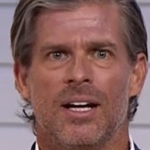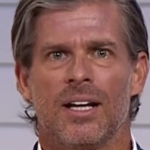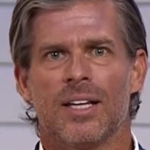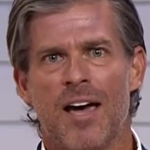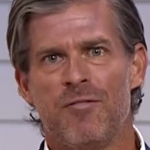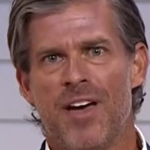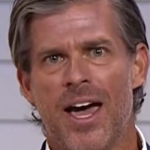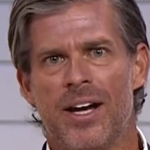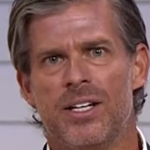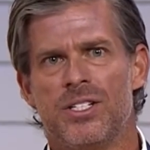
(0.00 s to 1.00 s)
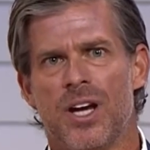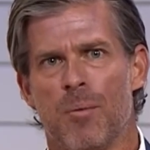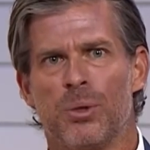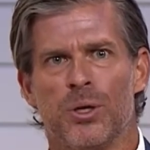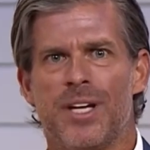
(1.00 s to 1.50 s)
LifeVantage
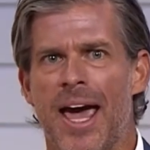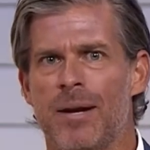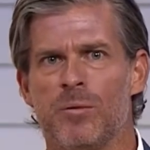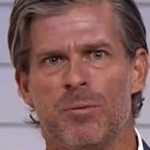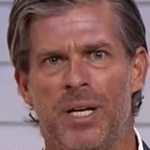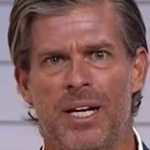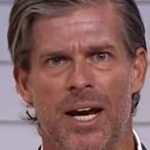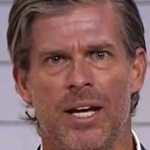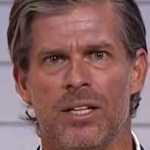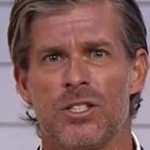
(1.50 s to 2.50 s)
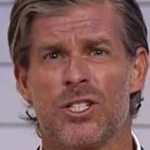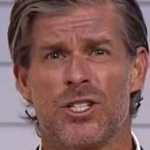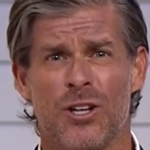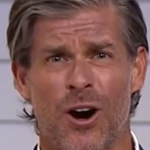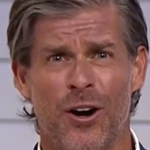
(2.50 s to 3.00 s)
and Protandim's beginnings
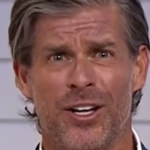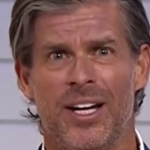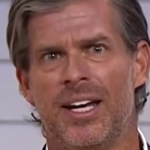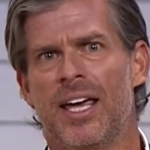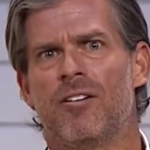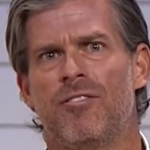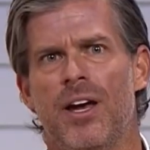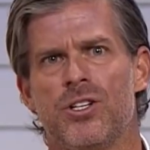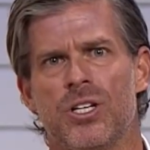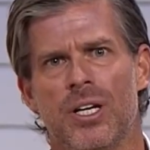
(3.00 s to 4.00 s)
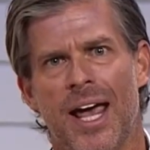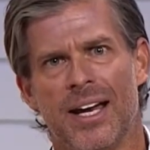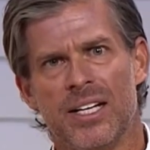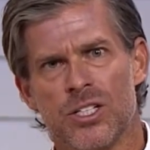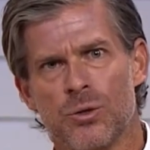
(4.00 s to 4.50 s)
started in innovation
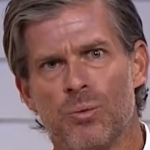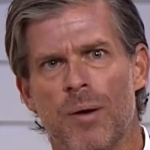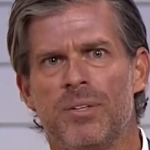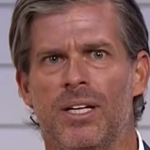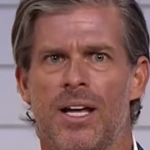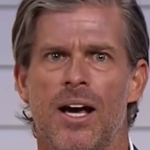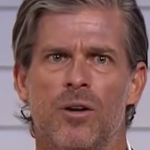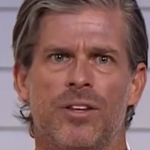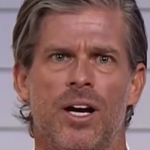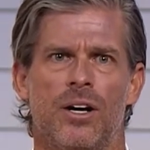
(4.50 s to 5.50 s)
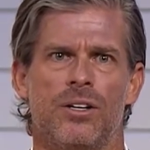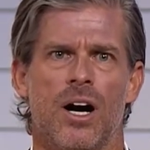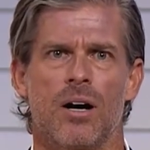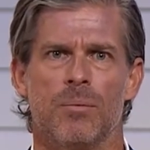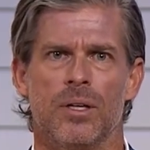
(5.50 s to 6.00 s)
and disrupting the healthcare
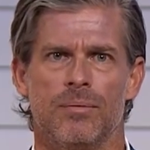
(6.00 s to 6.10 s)
dogma.